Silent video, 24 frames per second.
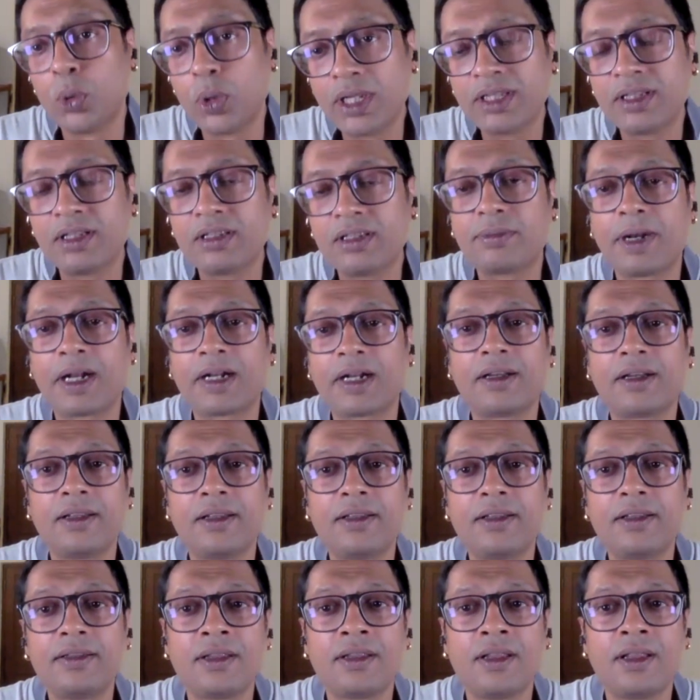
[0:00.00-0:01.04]
doing this
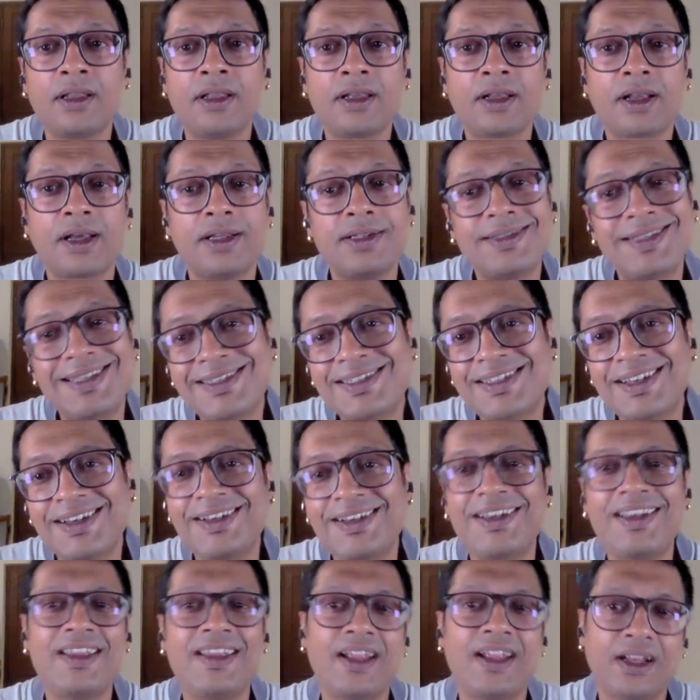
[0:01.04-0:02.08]
practice
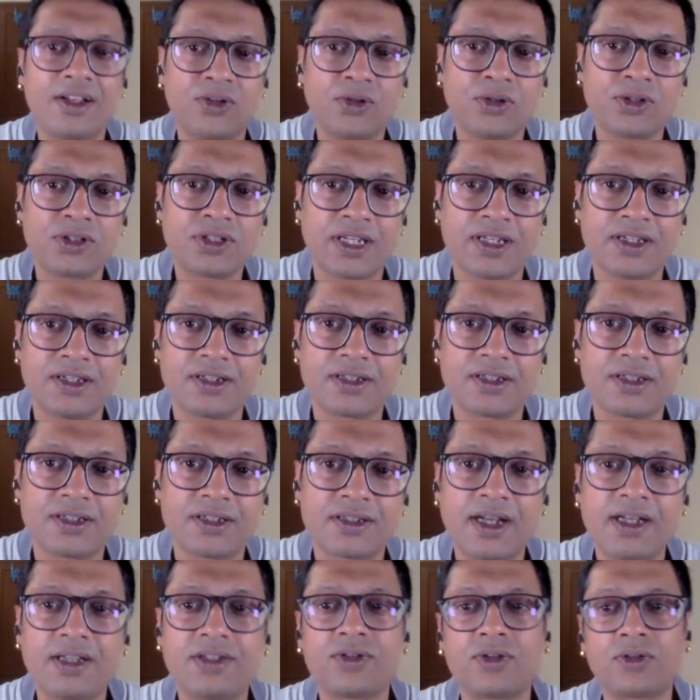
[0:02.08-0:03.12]
consistently get those changes,
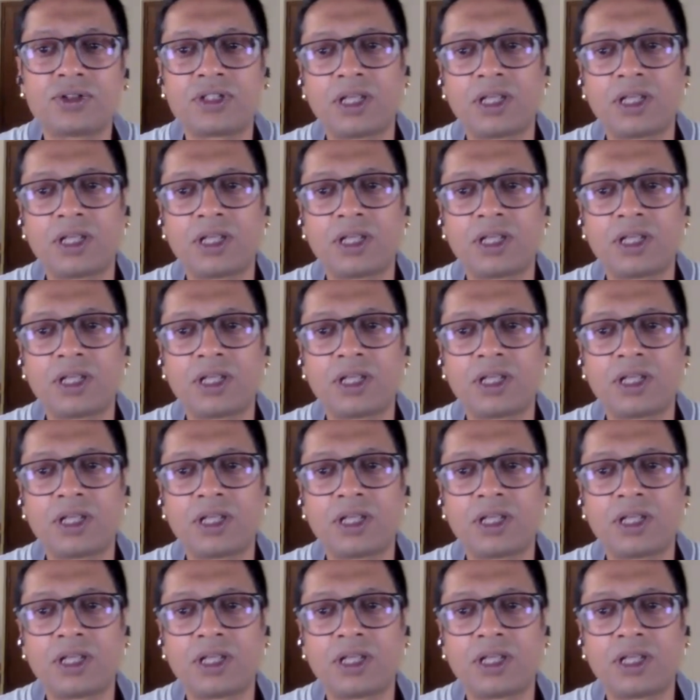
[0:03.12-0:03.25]
right?